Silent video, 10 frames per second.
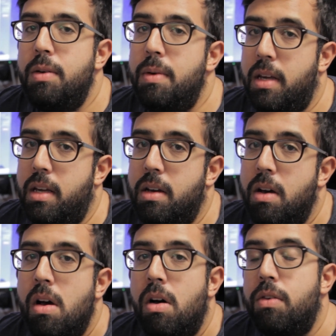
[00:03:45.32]
you eat
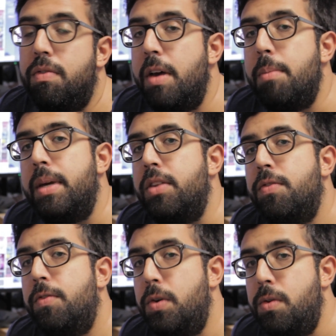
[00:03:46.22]
on Fitbit's
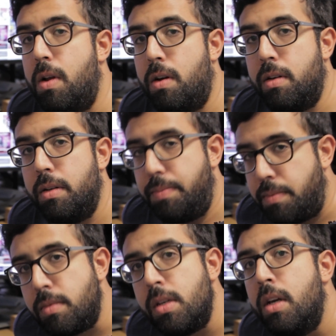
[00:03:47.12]
food log.
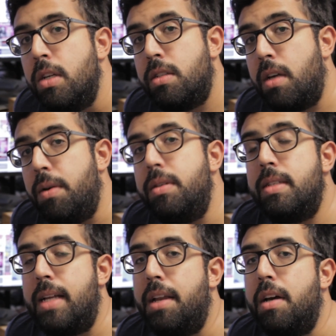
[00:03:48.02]
So
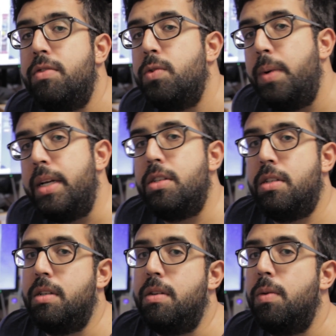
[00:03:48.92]
instead, I've switched
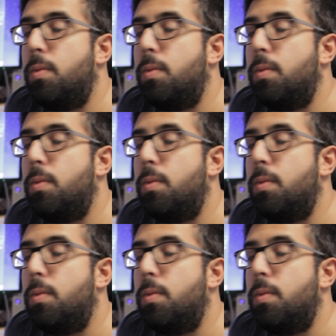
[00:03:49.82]
to the